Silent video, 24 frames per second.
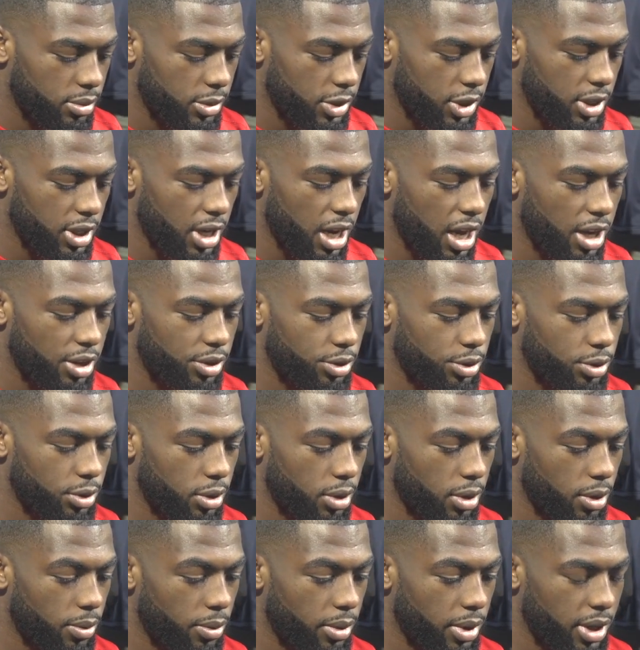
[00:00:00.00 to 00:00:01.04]
to not
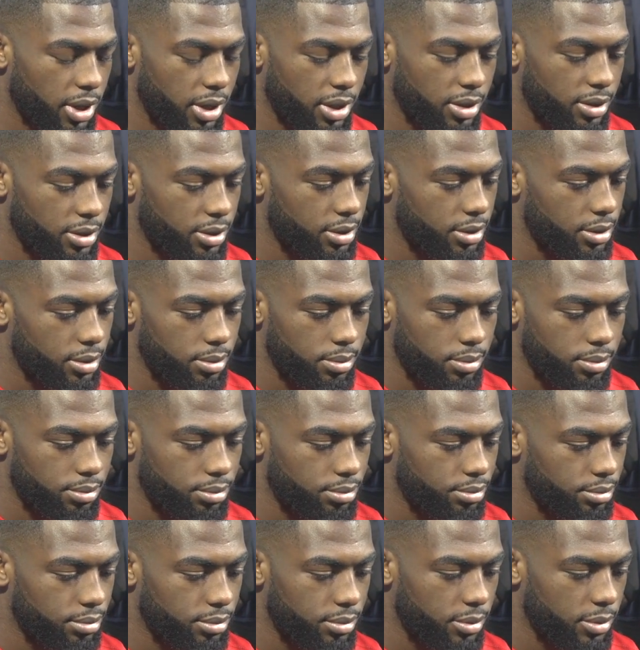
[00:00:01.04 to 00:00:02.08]
enjoy a win is
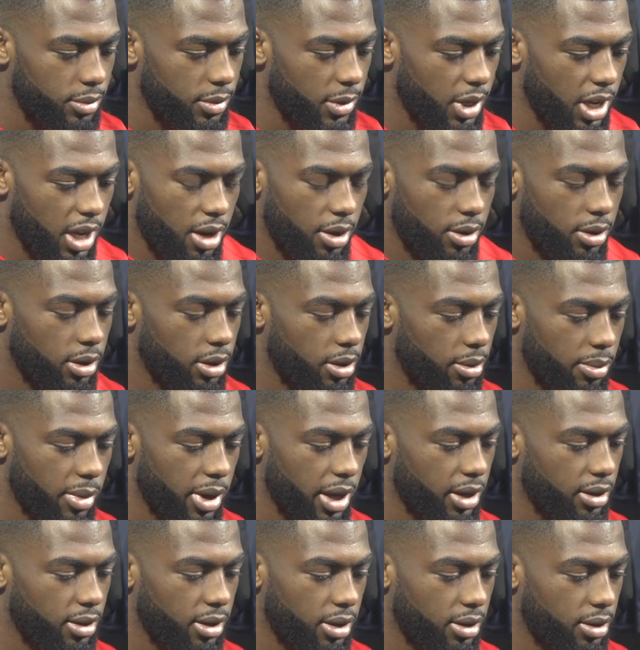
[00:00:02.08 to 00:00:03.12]
now looking
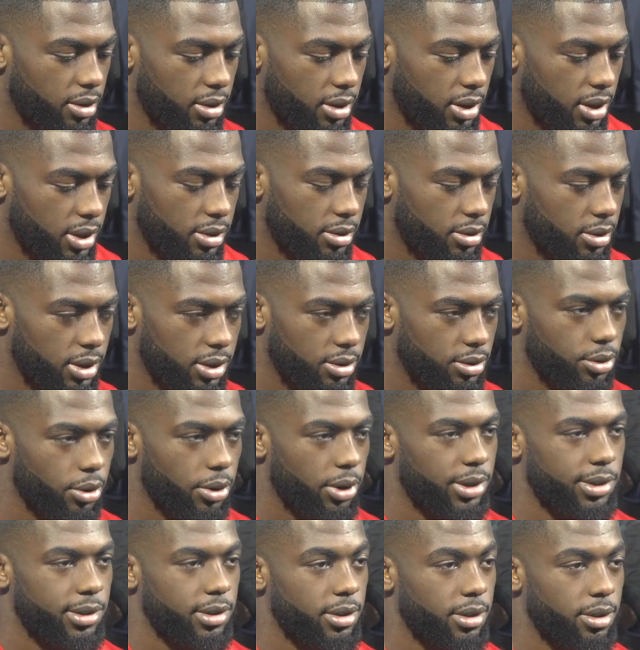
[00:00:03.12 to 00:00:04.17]
back that's
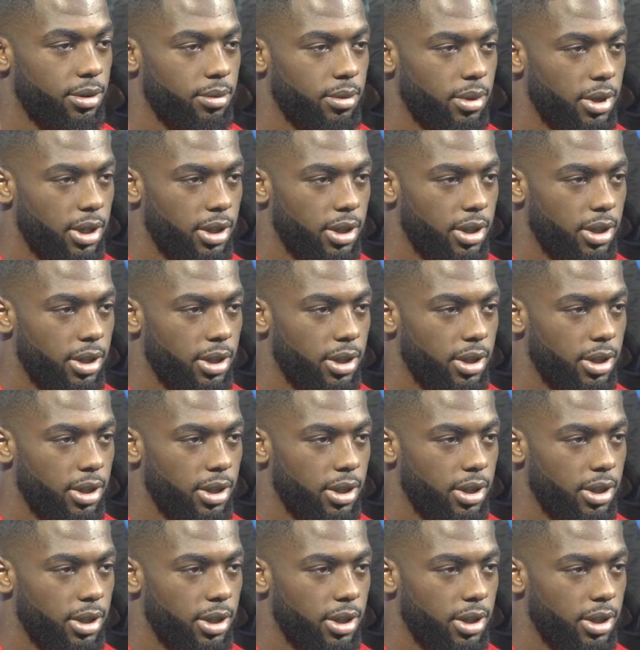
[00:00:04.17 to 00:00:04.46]
crazy.